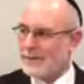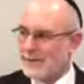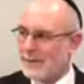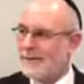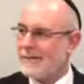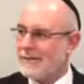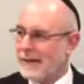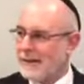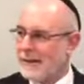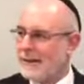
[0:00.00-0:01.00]
Jew, but right.
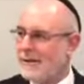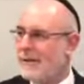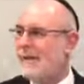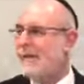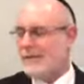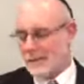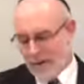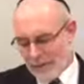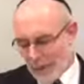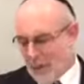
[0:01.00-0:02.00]
now it has a more
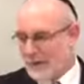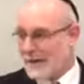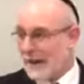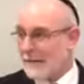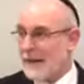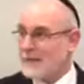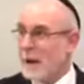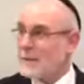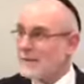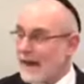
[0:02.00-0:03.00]
general. Of course, and that's
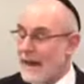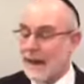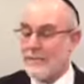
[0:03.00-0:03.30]
why I'm saying.